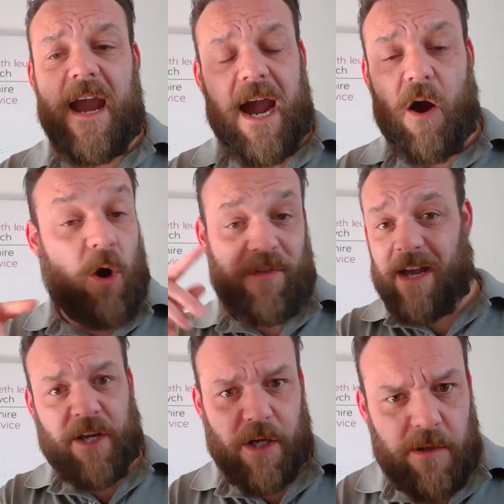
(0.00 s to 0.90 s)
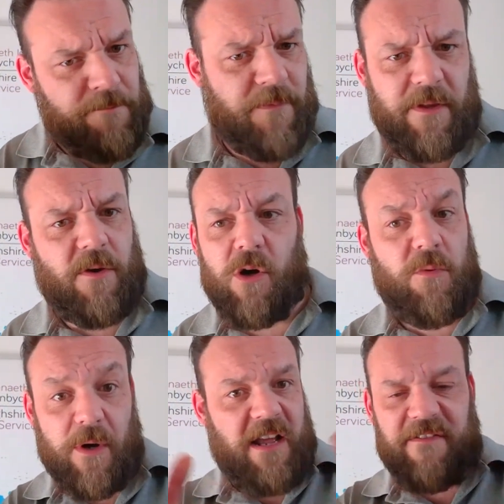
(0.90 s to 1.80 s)
or that girl
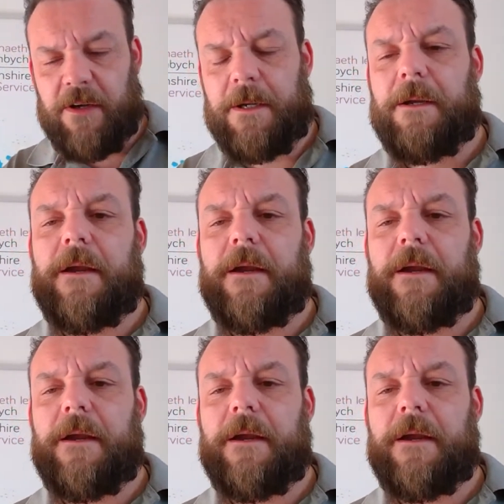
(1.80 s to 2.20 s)
or whatever.